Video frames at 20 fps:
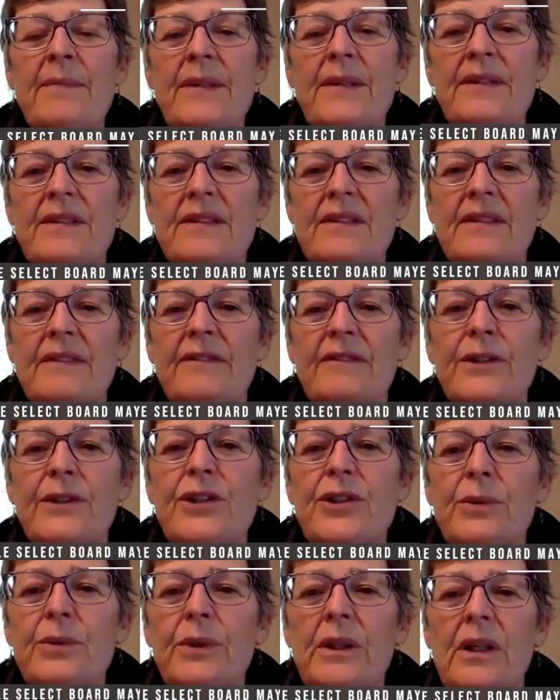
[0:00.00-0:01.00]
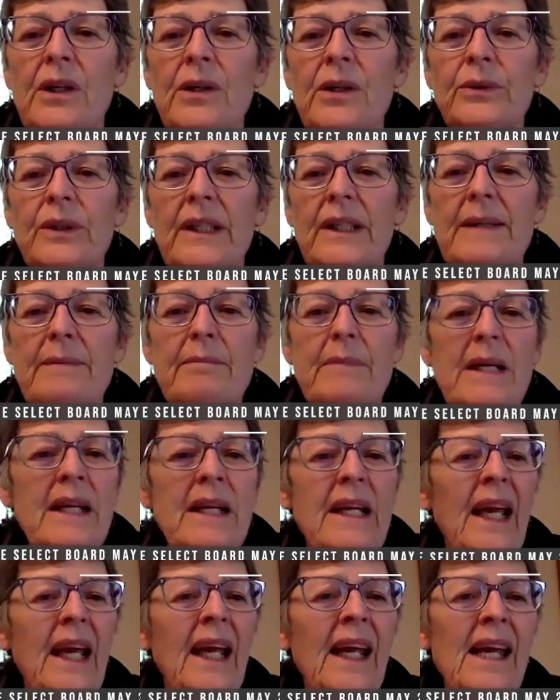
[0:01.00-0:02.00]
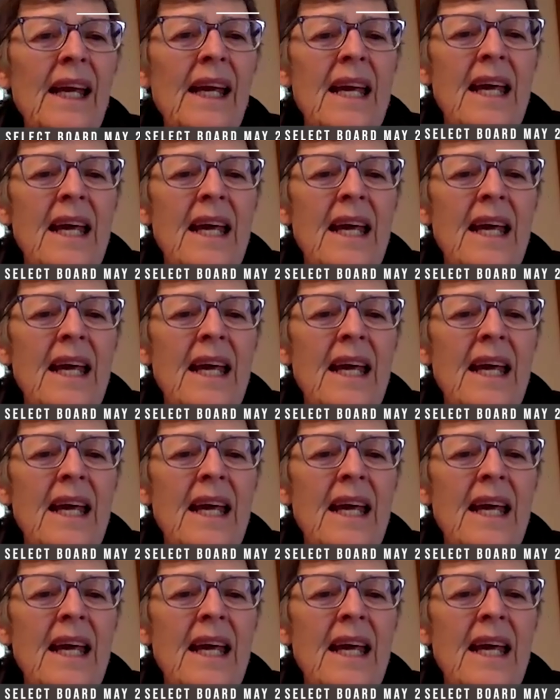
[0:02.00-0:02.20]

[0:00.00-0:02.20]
This is a virtual only meeting.